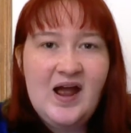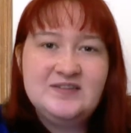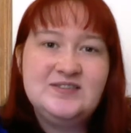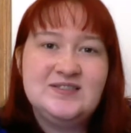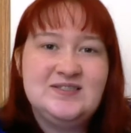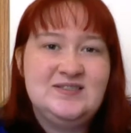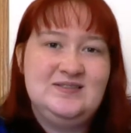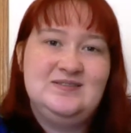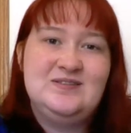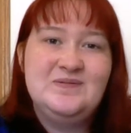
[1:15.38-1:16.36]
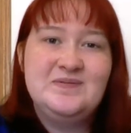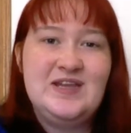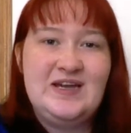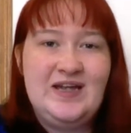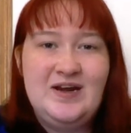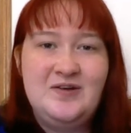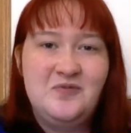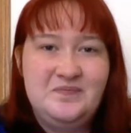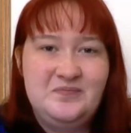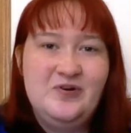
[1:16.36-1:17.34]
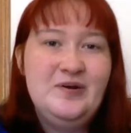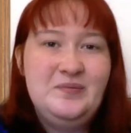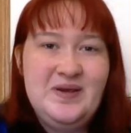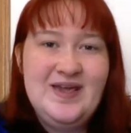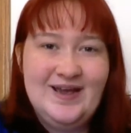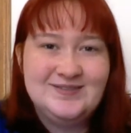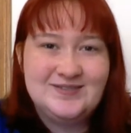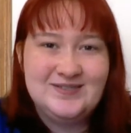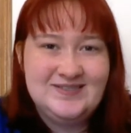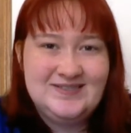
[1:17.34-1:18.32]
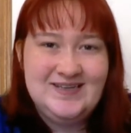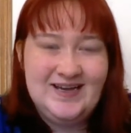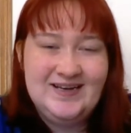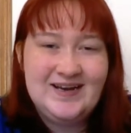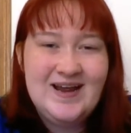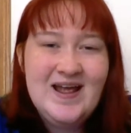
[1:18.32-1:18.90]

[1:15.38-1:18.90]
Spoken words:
just don't think anyone would be interested.